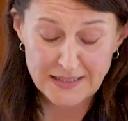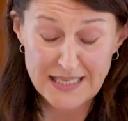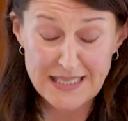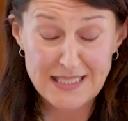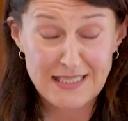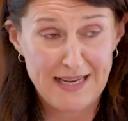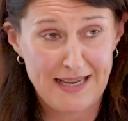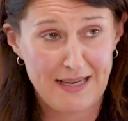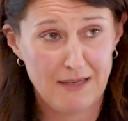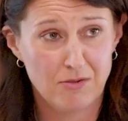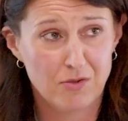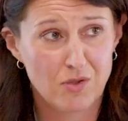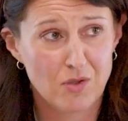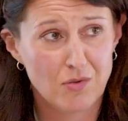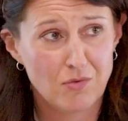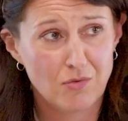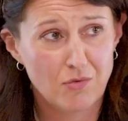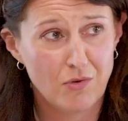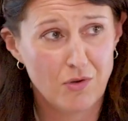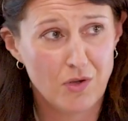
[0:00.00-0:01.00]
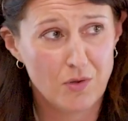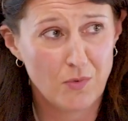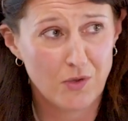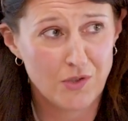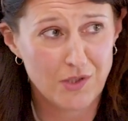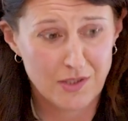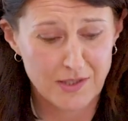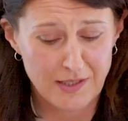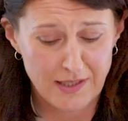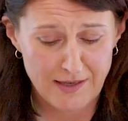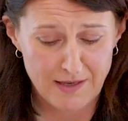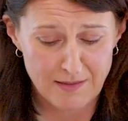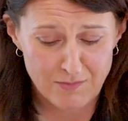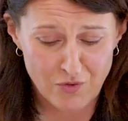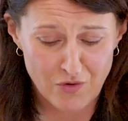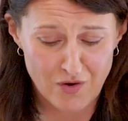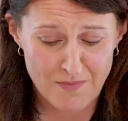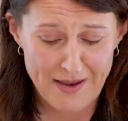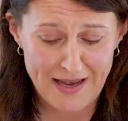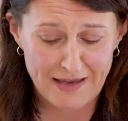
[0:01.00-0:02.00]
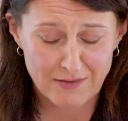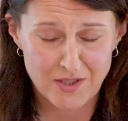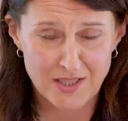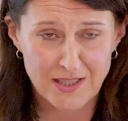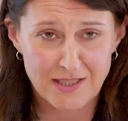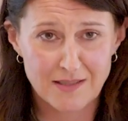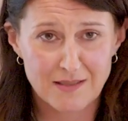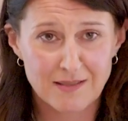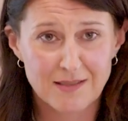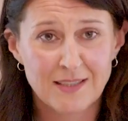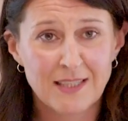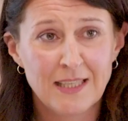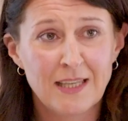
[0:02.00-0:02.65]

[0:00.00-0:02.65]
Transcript: in doubt or you wanted to learn more about it,